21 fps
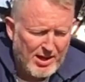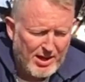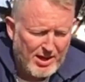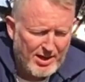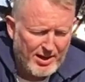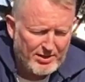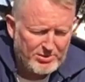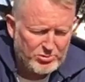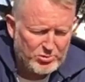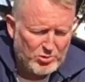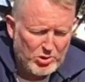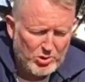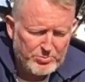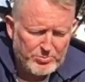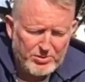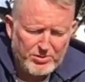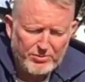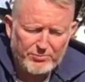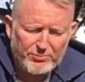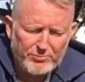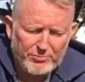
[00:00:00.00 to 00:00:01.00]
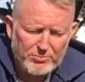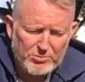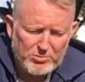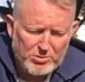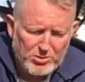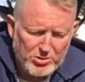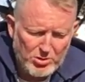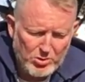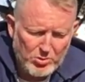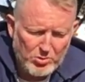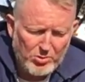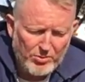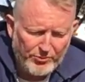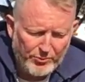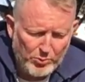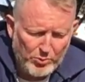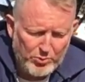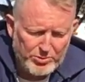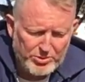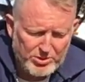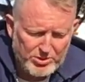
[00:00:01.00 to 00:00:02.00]
and has groups of 2 to
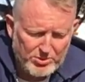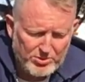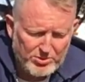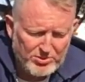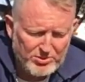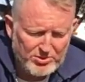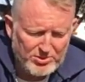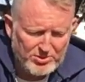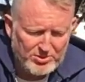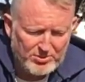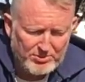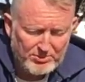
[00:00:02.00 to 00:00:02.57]
4 students,